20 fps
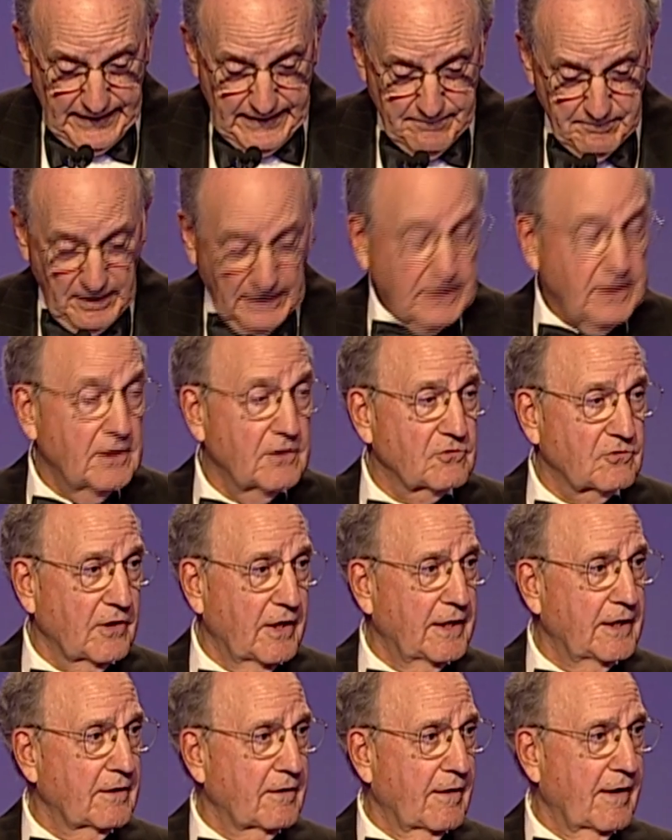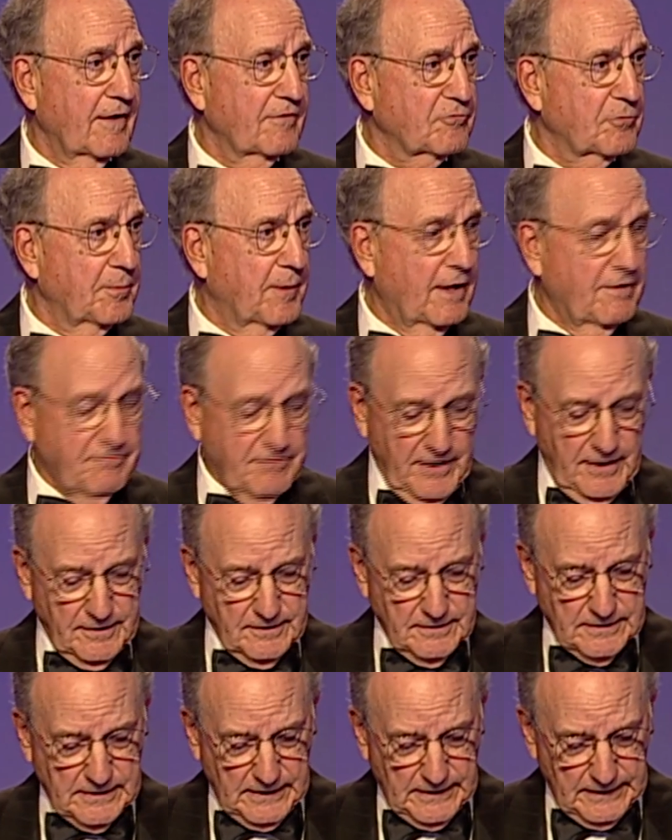Many years later, after my father
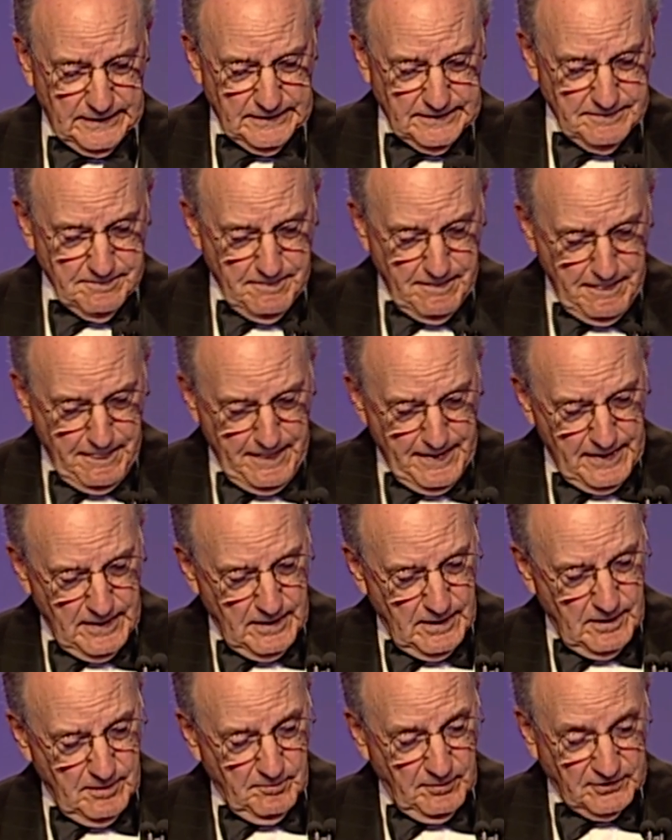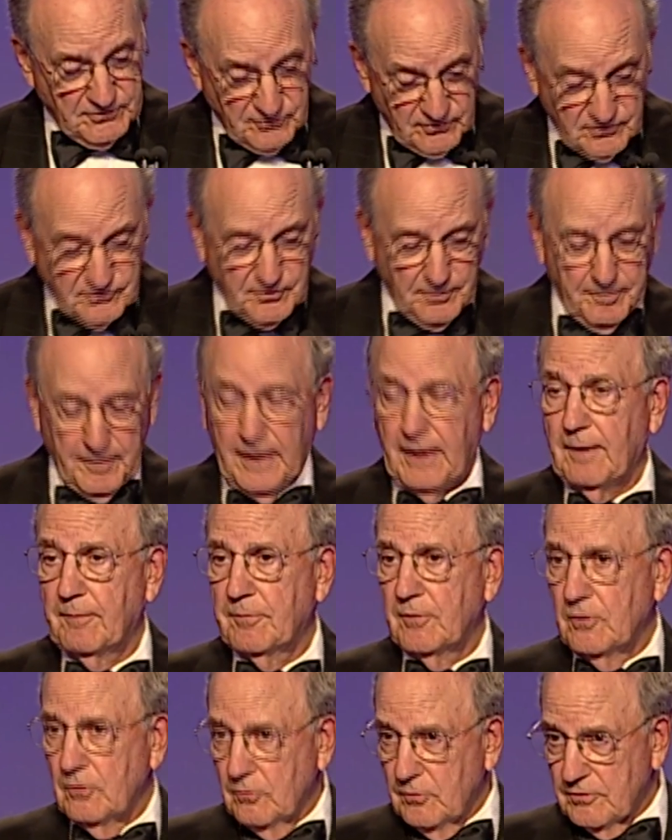died, my sister
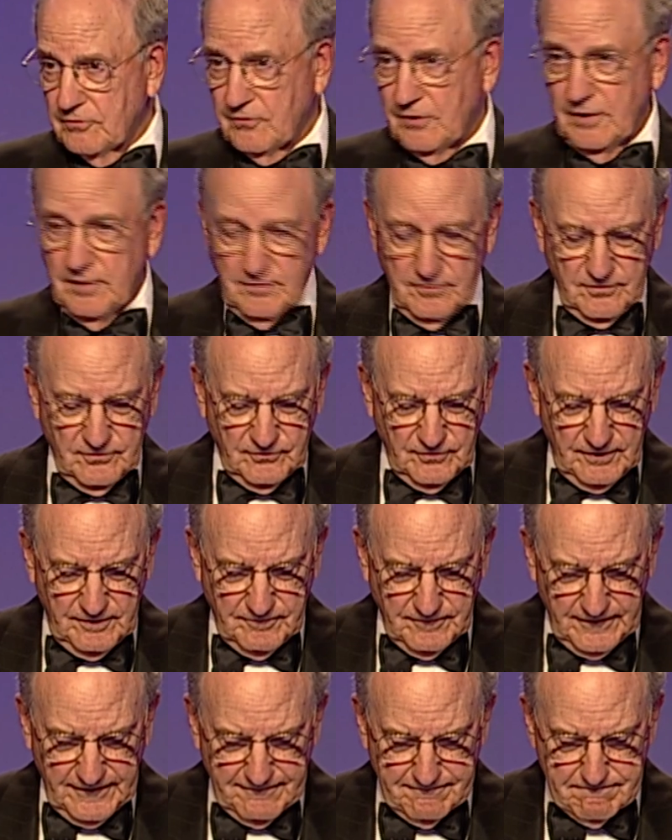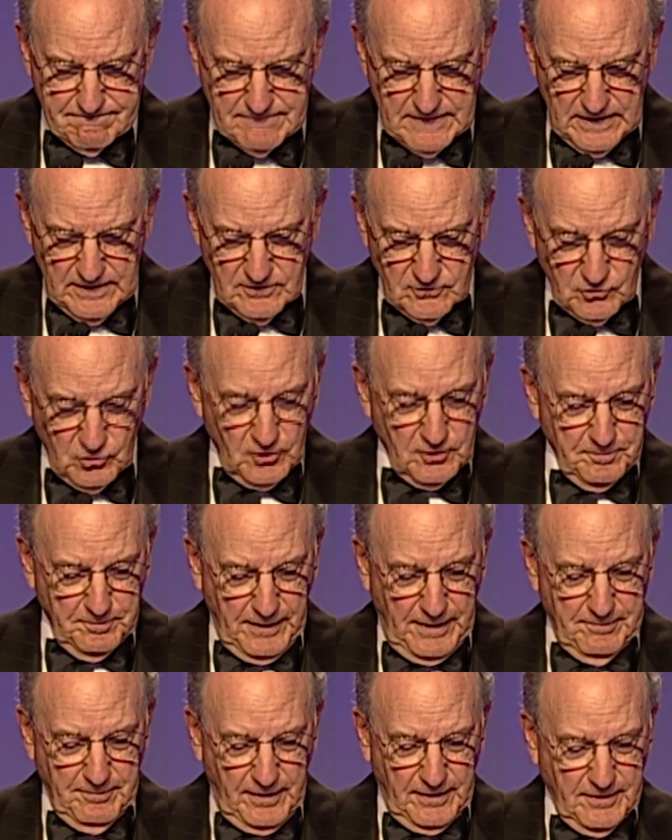Barbara, who is here this evening, took
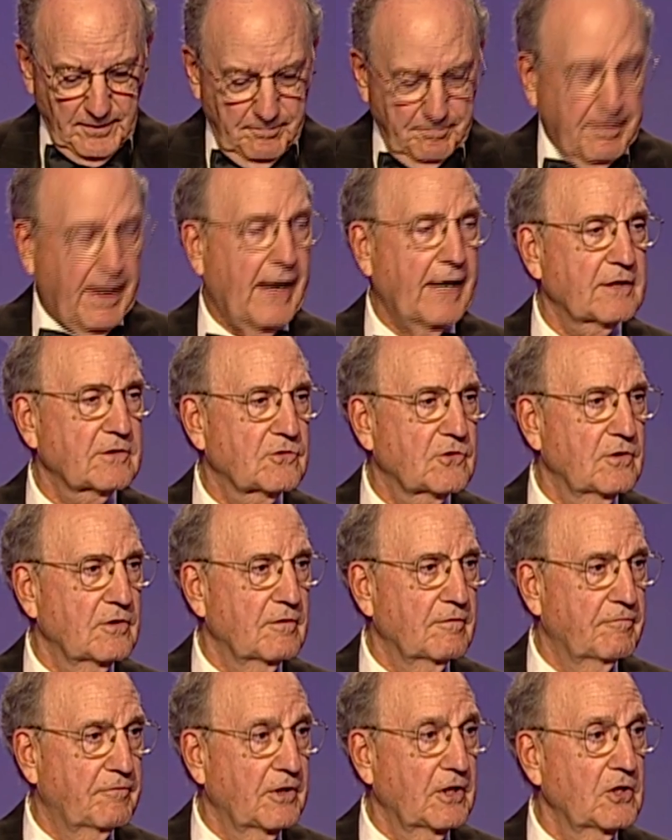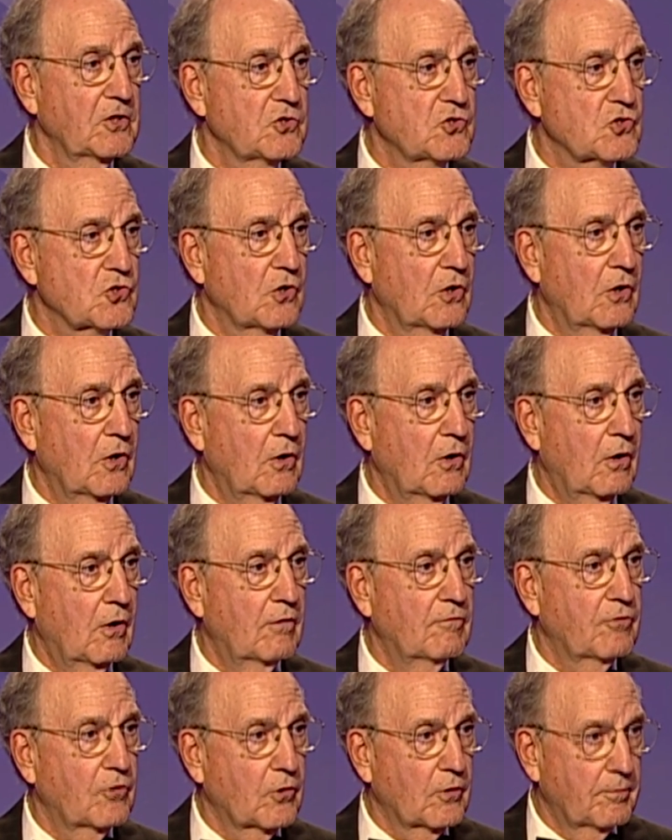my mother back to the village
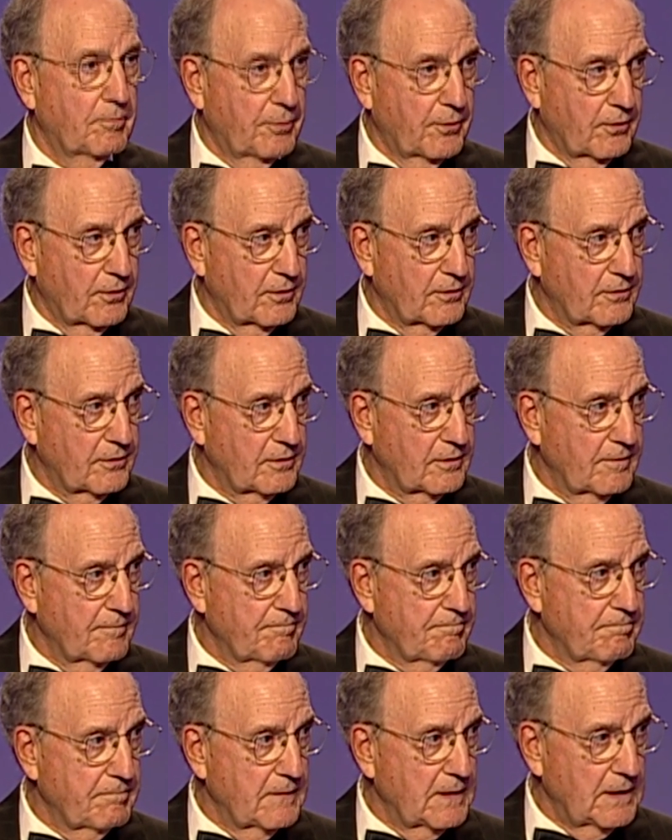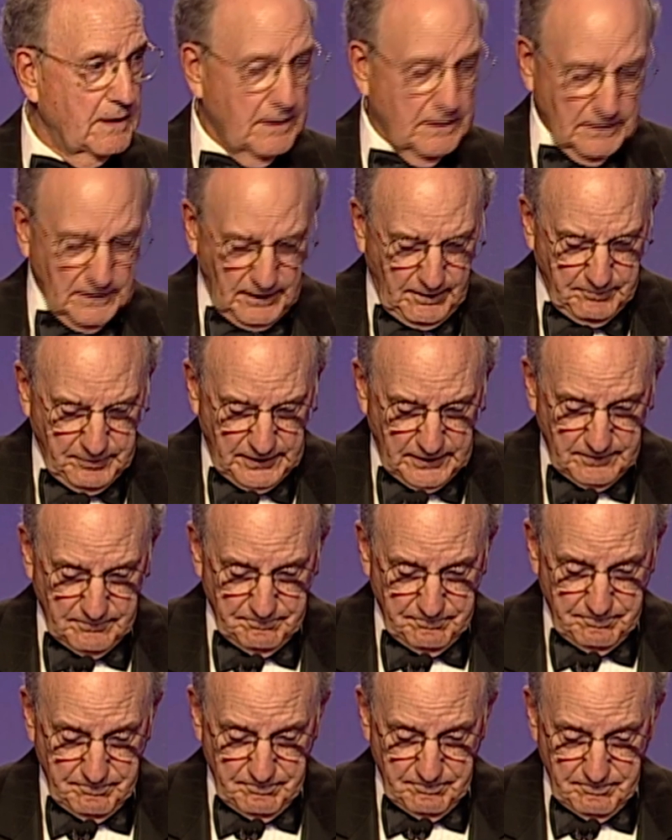of her birth in Lebanon,
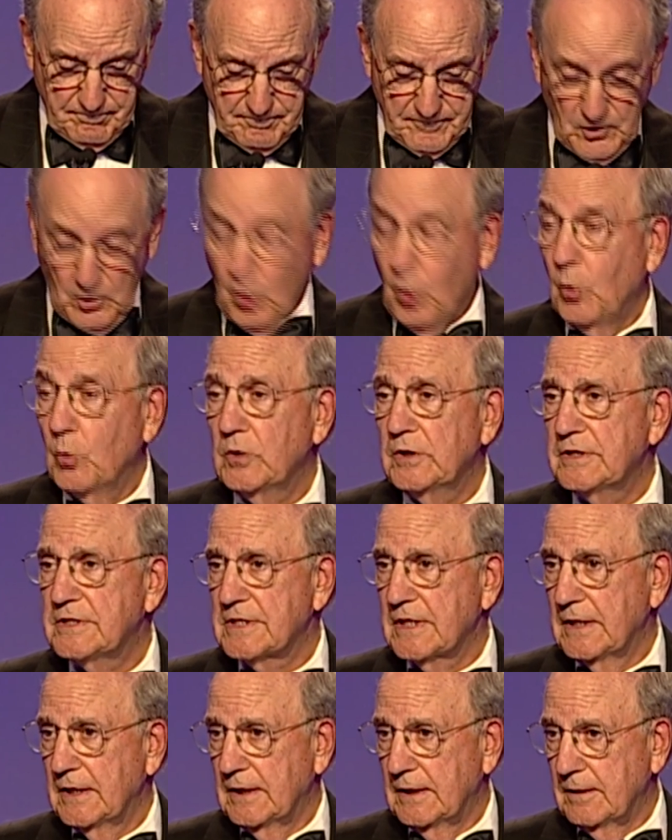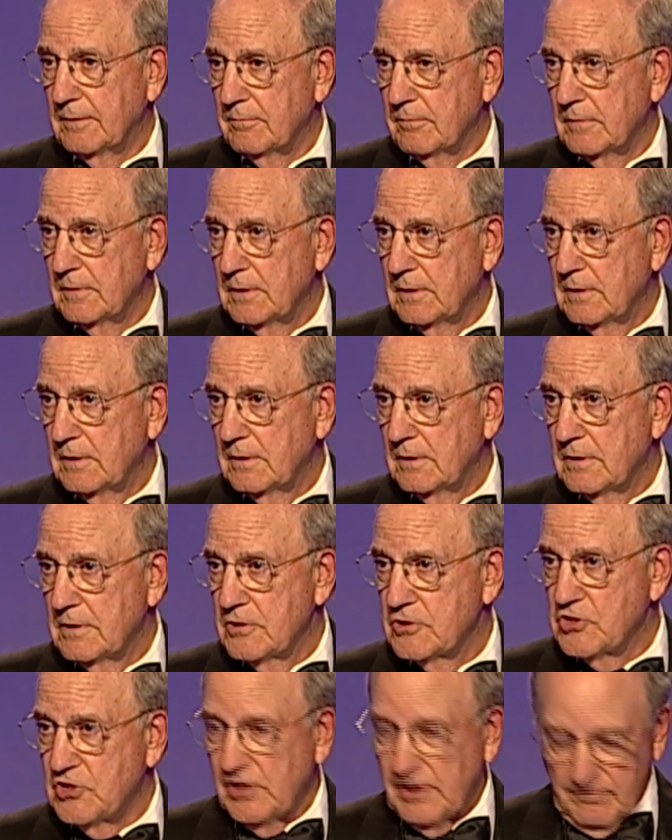the only time
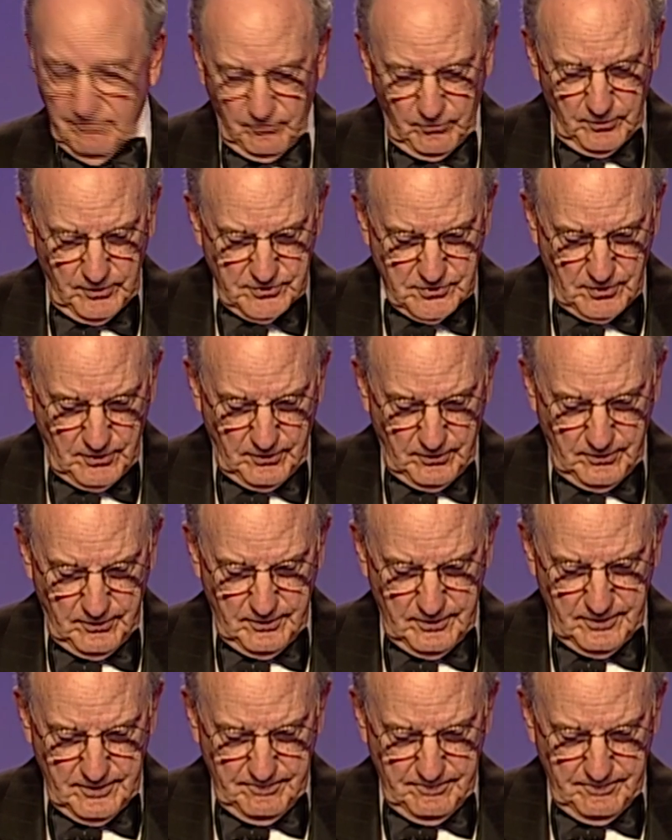she ever returned.